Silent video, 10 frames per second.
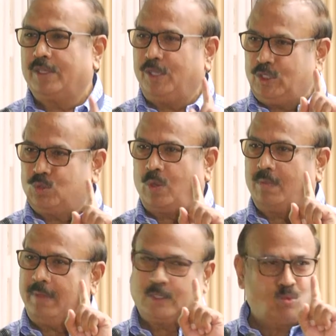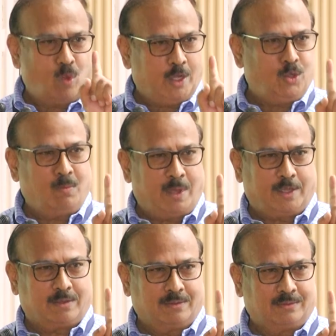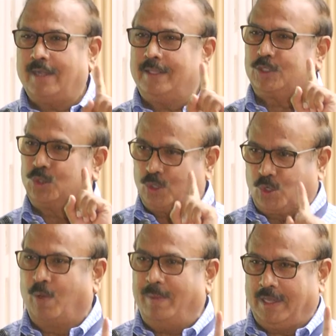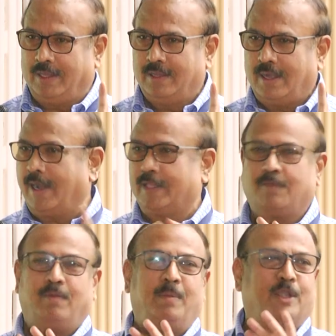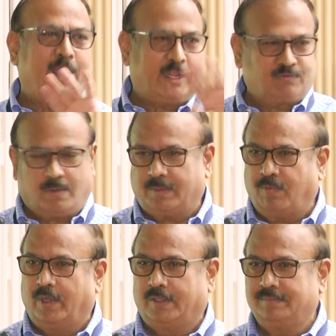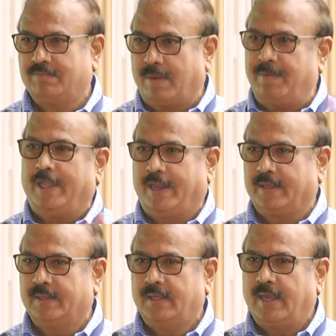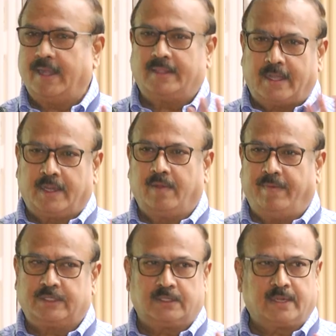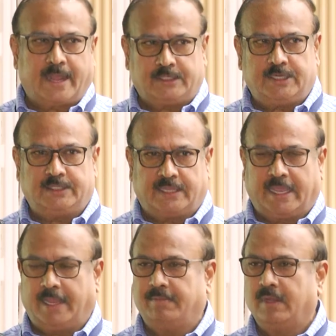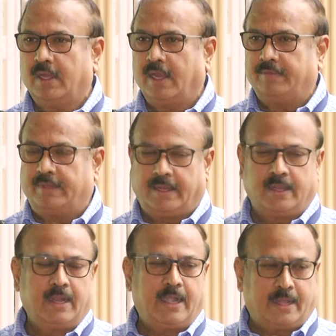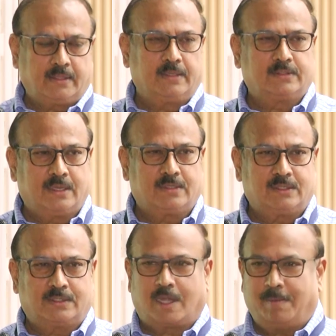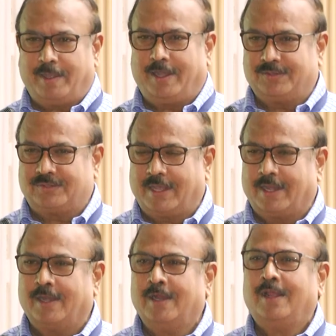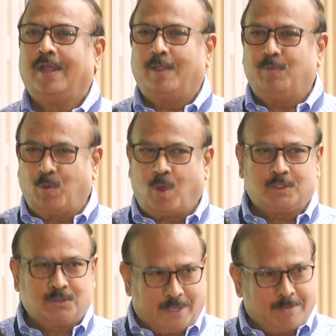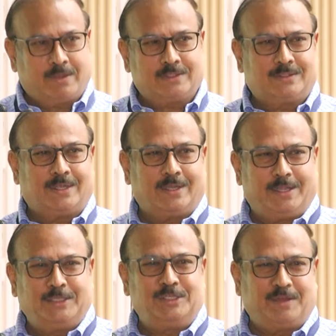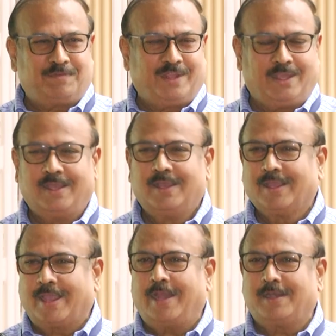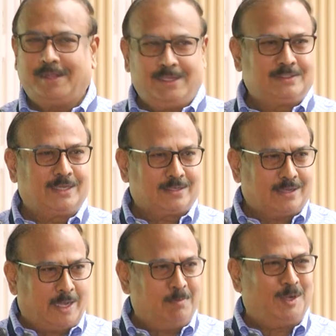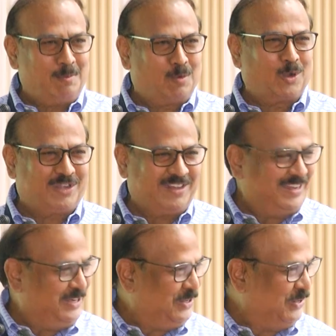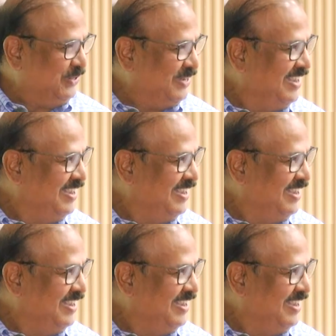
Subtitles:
each one makes one new molecule and they sold globally, and I think will be transformed the world from India. And that innovation can change the game, I think. And I think since Sitaram Reddy is there, we want to request that DGFT can ease that animal import issues.